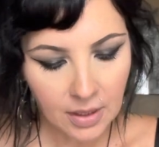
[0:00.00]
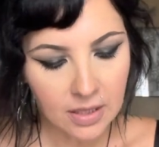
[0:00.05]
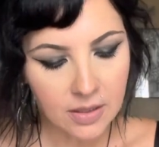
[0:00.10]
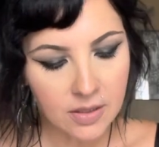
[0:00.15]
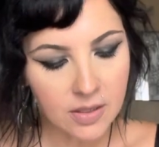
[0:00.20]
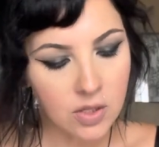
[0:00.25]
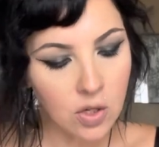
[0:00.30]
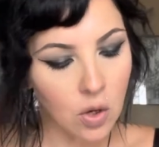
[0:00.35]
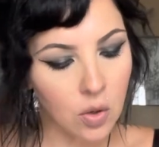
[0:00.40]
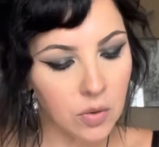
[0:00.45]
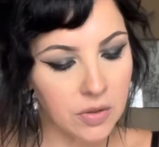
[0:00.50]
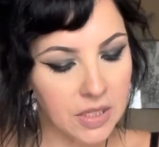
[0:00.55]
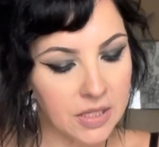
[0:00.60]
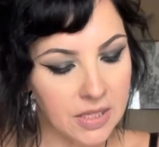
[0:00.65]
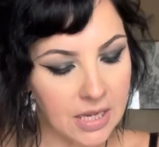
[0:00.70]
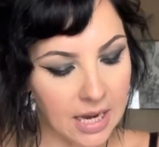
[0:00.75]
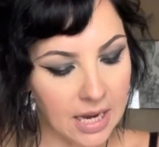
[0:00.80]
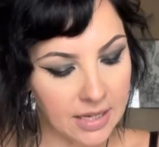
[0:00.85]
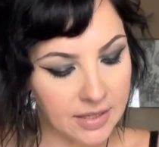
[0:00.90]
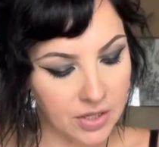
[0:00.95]
So
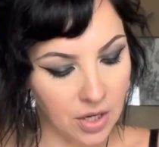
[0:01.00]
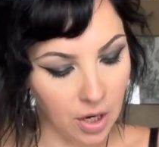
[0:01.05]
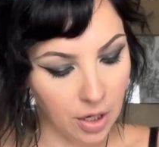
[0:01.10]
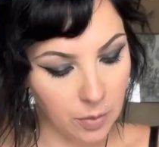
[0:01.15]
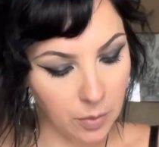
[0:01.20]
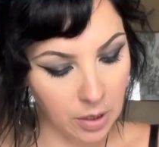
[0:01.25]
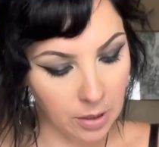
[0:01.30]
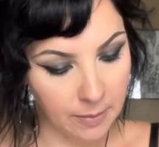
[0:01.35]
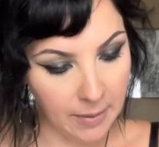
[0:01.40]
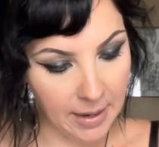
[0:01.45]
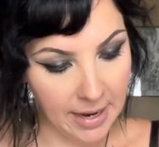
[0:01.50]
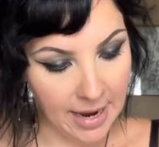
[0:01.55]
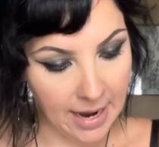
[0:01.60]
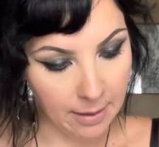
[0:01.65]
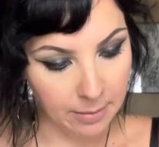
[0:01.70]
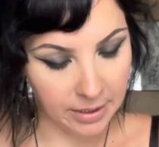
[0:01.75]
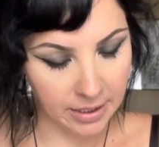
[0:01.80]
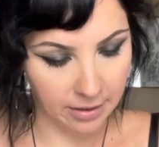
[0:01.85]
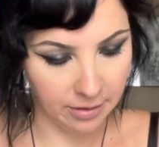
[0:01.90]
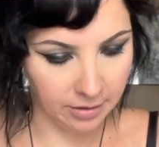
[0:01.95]
this has artwork by
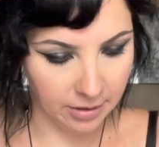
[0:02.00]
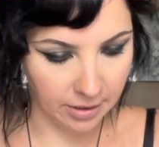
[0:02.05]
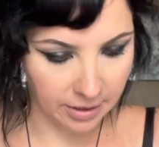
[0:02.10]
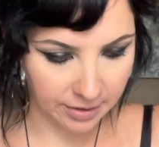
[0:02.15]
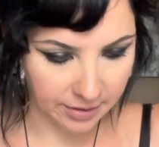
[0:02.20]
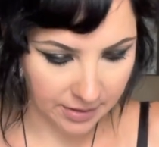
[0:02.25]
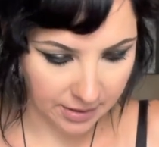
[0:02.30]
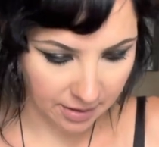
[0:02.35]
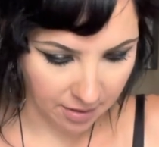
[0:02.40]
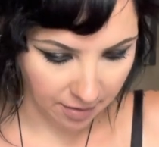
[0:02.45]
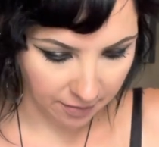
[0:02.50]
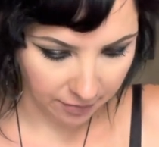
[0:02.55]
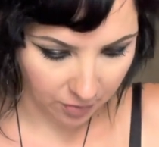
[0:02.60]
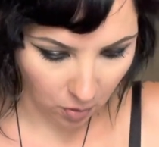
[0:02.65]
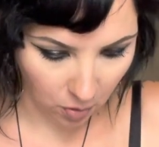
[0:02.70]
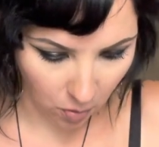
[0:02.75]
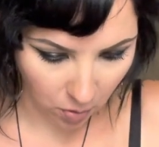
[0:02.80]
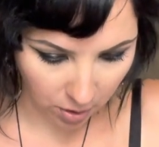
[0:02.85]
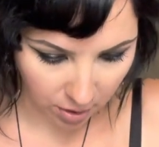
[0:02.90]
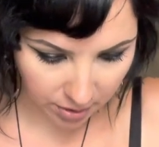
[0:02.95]
Abigail Larson, of
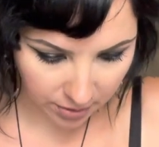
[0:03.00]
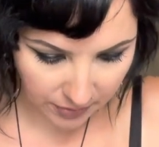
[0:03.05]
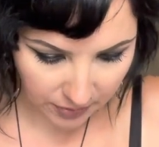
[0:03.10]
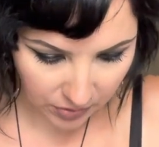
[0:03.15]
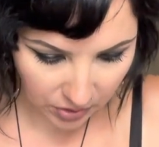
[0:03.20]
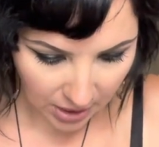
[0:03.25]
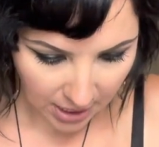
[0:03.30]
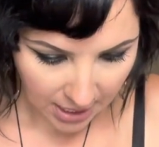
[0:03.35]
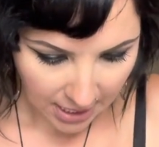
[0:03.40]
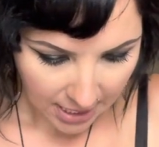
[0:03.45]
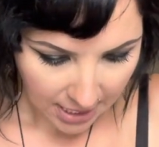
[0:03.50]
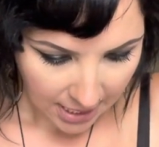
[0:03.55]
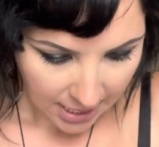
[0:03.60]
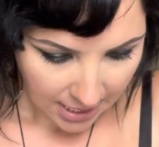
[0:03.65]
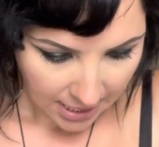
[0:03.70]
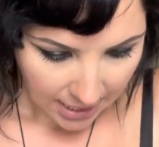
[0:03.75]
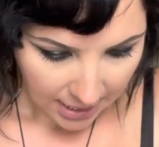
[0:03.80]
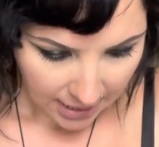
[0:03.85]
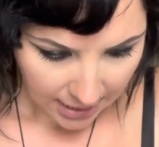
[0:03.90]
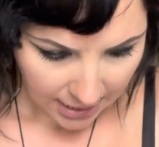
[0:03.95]
course,
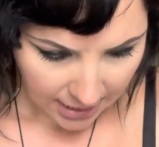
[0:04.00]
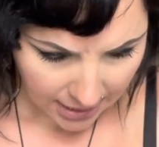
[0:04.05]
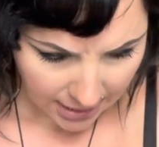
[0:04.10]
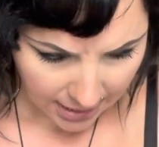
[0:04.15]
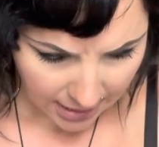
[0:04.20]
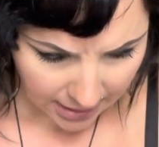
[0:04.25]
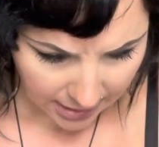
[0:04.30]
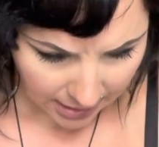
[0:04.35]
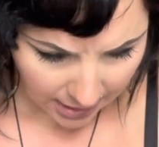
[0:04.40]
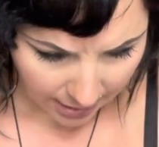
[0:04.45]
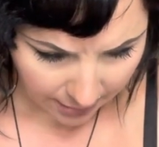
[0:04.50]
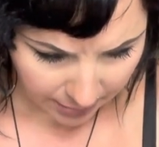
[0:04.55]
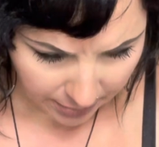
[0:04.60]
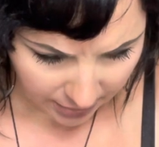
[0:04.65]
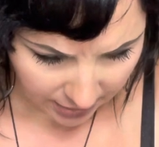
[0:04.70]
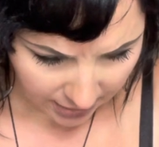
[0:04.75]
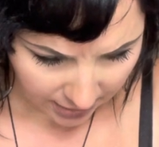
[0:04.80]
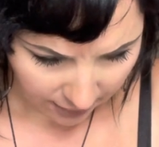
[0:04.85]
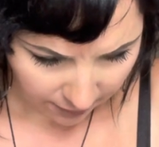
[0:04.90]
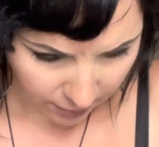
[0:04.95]
and I
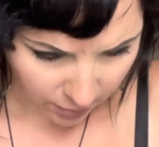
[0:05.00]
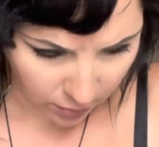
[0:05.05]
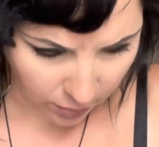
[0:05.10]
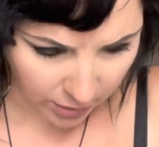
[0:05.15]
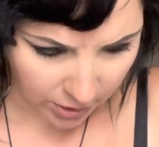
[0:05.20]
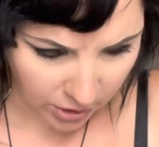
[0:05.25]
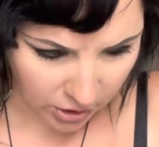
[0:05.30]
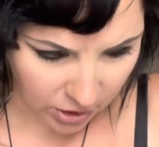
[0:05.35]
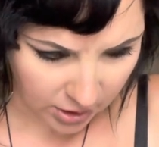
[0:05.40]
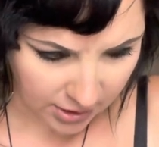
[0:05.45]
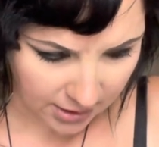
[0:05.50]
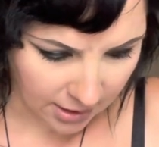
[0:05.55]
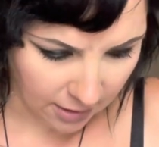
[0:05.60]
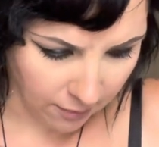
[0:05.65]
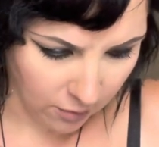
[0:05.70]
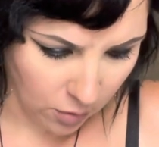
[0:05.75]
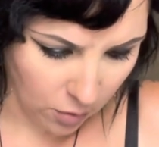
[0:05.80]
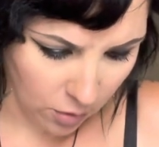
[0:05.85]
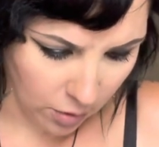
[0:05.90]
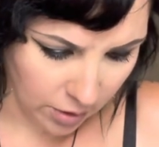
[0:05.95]
believe, oh, I shouldn't say
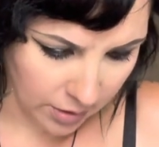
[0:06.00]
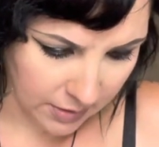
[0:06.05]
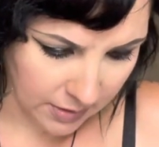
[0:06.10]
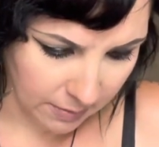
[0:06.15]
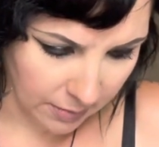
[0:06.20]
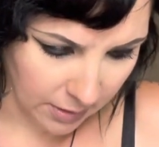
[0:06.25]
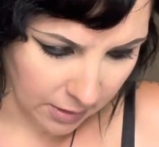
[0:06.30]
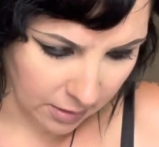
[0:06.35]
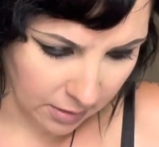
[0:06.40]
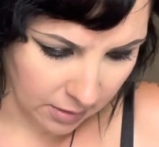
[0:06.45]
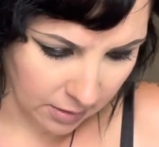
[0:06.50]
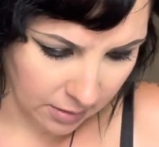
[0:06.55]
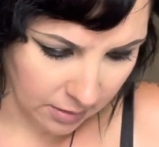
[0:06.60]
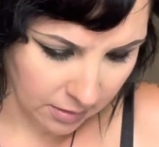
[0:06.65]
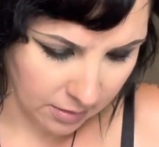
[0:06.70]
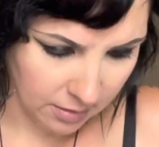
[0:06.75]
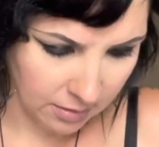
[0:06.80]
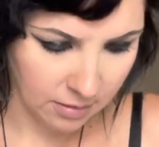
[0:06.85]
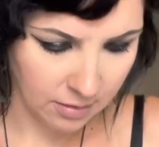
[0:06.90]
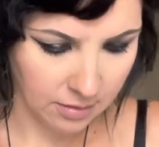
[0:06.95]
of course, but
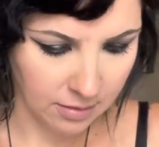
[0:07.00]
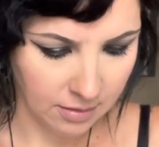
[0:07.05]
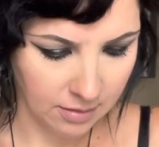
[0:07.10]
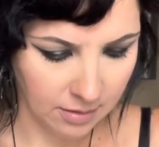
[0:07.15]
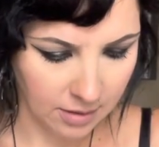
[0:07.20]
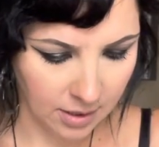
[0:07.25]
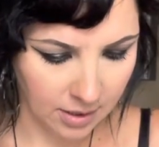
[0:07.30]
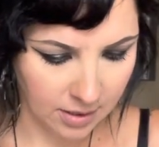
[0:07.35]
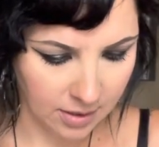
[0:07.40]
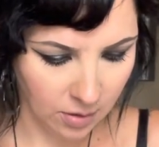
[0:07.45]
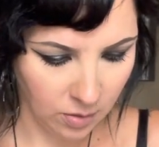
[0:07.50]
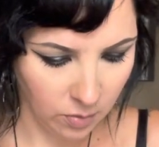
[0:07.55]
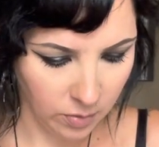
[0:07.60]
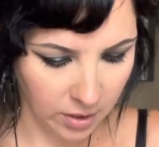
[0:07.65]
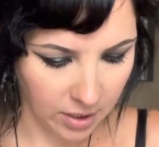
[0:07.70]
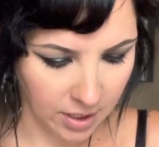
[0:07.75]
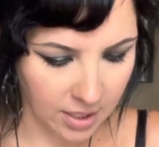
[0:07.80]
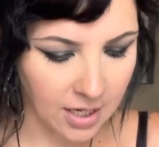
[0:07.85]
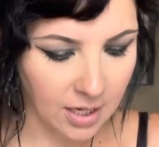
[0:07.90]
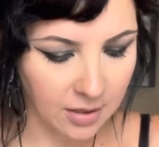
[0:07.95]
it's so
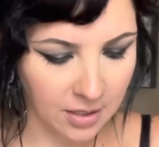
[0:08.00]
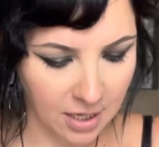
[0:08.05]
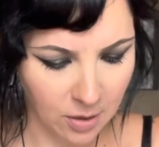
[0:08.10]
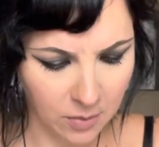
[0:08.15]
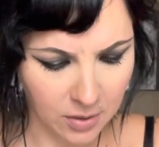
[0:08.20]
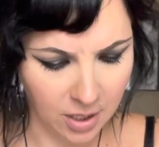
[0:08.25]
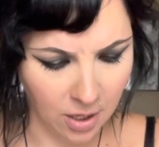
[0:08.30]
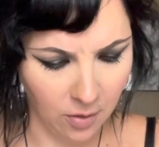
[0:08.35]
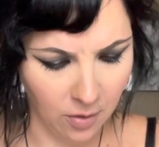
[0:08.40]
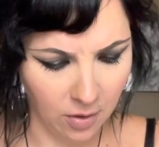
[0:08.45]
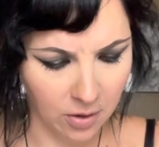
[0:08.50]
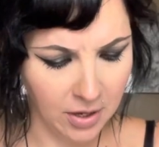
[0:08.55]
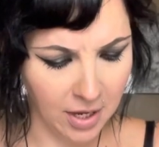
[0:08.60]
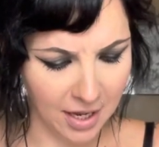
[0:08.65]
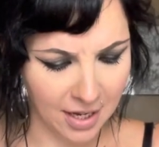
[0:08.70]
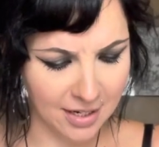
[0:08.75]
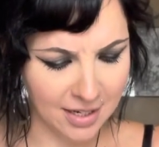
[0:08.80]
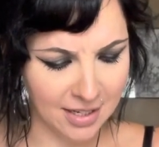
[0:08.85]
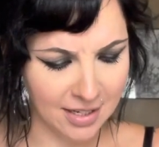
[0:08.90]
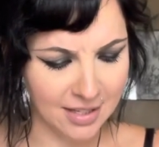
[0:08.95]
weird. Here we go.
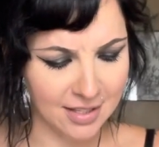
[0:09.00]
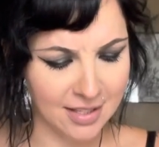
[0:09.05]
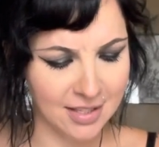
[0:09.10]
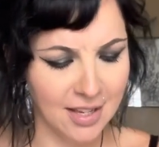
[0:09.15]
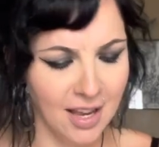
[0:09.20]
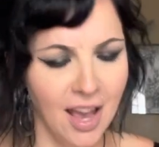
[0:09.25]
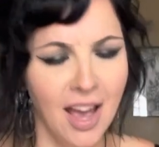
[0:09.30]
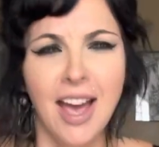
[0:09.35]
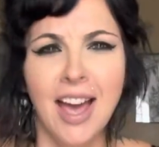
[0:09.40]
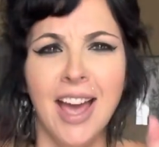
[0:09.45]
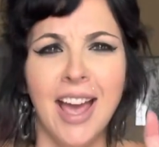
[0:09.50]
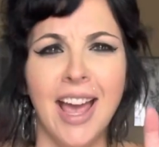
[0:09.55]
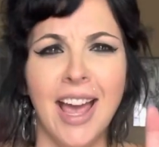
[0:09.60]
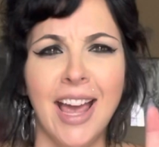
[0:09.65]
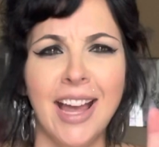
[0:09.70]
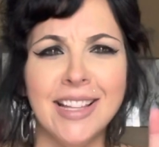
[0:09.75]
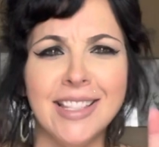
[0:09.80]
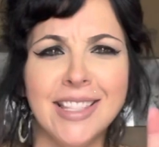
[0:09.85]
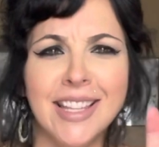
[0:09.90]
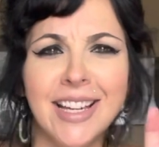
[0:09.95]
Okay, it is.
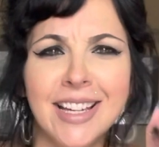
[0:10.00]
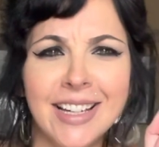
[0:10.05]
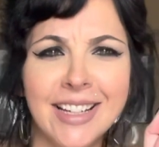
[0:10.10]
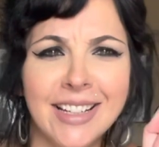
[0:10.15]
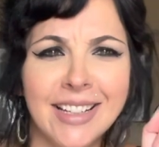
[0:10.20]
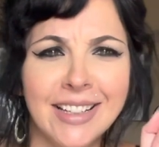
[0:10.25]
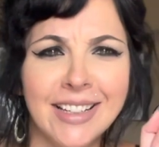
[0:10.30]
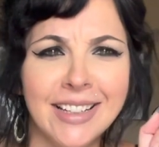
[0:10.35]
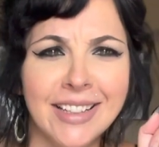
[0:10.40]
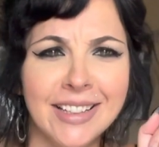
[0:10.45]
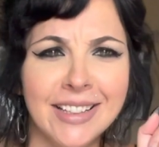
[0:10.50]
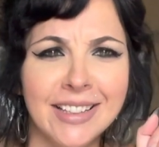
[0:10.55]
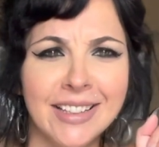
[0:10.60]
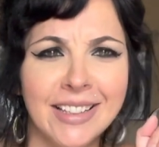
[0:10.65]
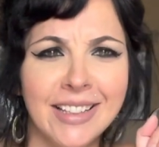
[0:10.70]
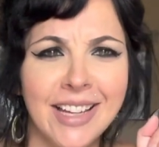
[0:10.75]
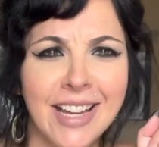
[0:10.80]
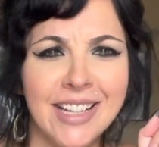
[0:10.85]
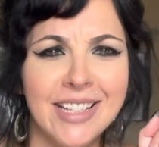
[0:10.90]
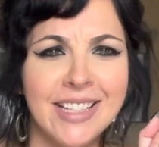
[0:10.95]
It's like a,
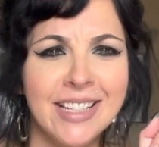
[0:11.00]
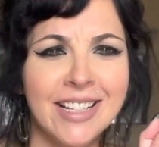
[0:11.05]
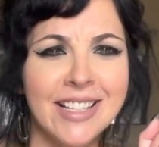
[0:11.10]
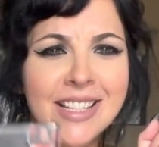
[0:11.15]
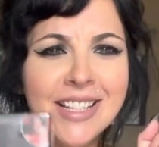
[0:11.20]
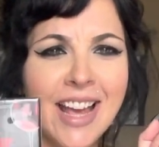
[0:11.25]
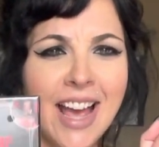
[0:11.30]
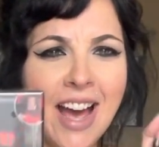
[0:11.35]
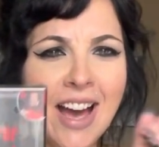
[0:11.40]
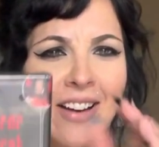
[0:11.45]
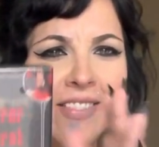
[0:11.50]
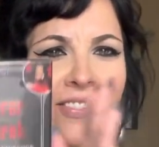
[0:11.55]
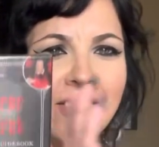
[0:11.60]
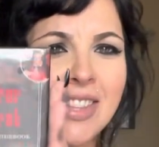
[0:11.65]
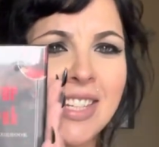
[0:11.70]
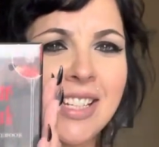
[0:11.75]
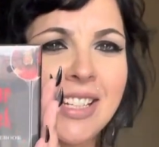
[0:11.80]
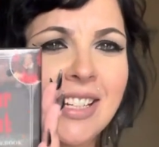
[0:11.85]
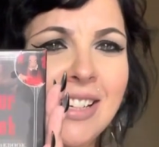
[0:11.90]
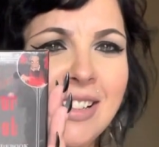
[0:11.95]
it doesn't have
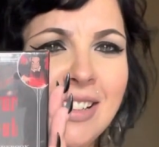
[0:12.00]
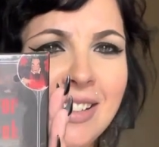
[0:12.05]
the